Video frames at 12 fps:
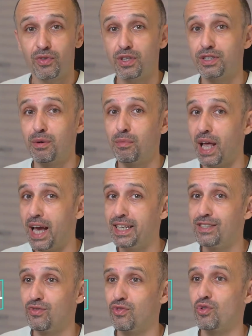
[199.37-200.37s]
For example,
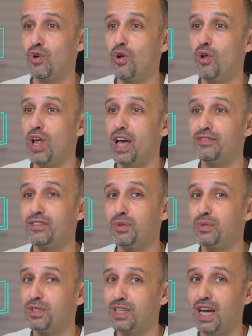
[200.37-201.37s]
ASIO4ALL, I've
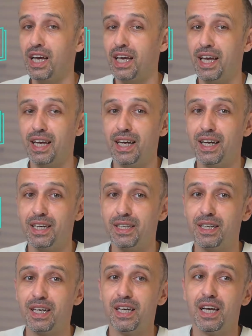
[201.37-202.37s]
noticed I
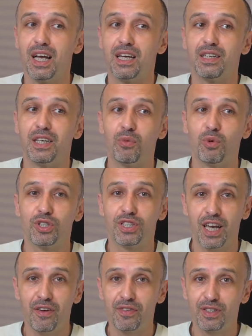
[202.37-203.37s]
uh, it was
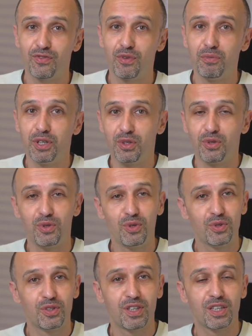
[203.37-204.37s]
safest for me to
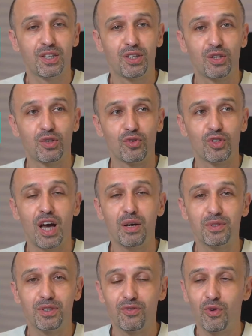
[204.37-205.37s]
use the
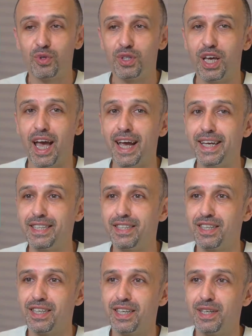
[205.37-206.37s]
2048
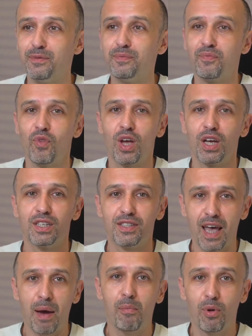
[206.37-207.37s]
uh, um,
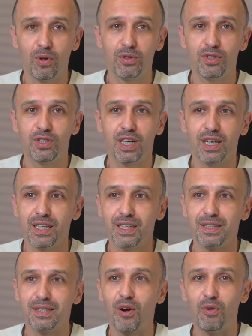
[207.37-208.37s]
samples
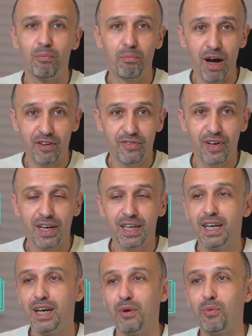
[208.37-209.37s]
uh, buffer,
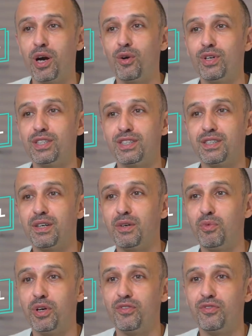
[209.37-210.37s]
whereas uh,
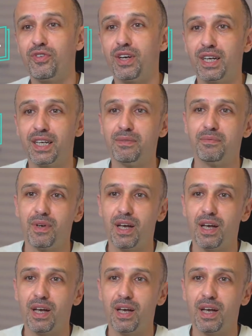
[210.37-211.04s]
with uh,